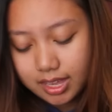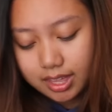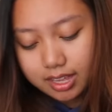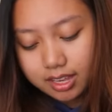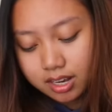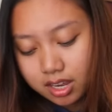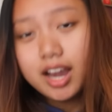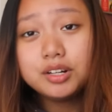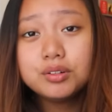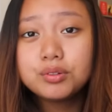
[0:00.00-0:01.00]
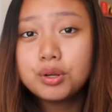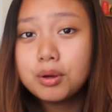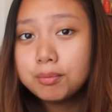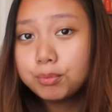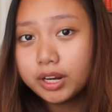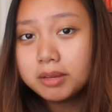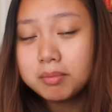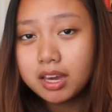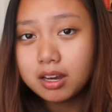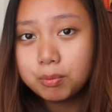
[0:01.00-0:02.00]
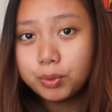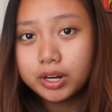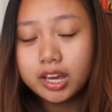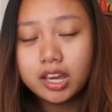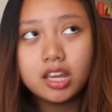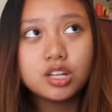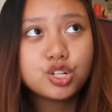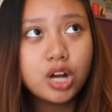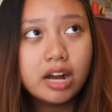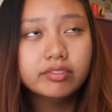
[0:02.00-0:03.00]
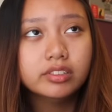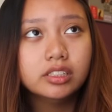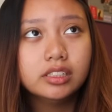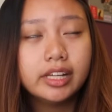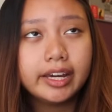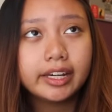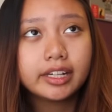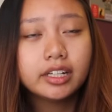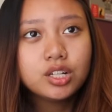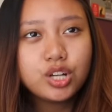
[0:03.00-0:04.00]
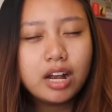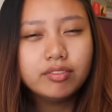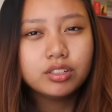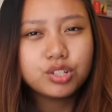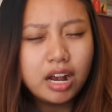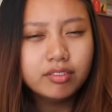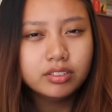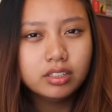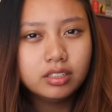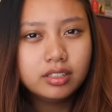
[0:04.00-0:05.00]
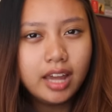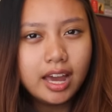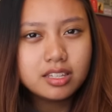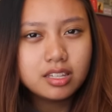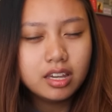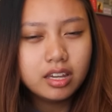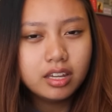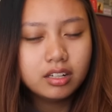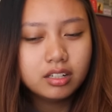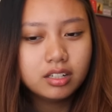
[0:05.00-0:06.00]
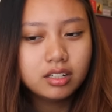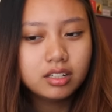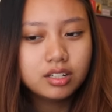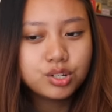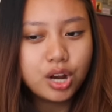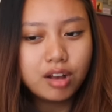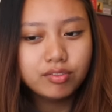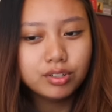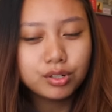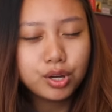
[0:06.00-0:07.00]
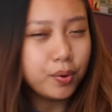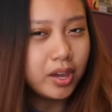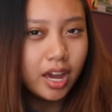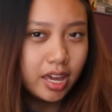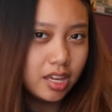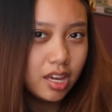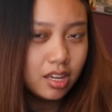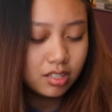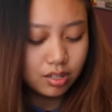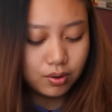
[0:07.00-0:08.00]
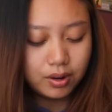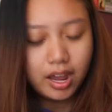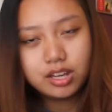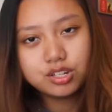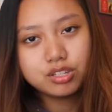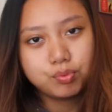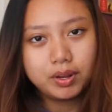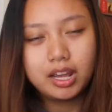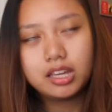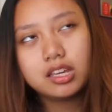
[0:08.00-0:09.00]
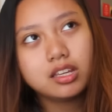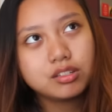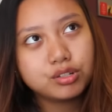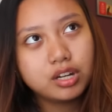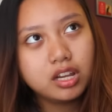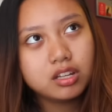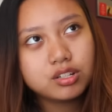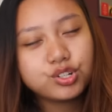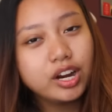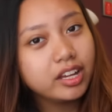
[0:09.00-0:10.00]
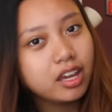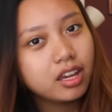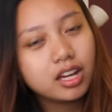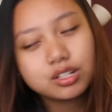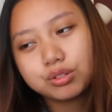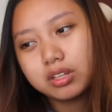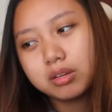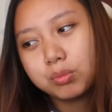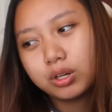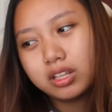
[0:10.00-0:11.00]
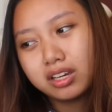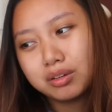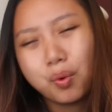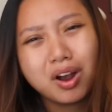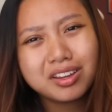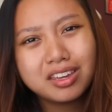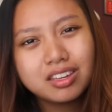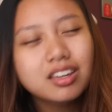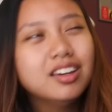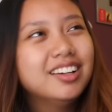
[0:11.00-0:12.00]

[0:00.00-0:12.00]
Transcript: And then I don't bring makeup when I travel, like travel, as in travel going hiking. So I just went hiking yesterday. Trekking, actually, more like walking.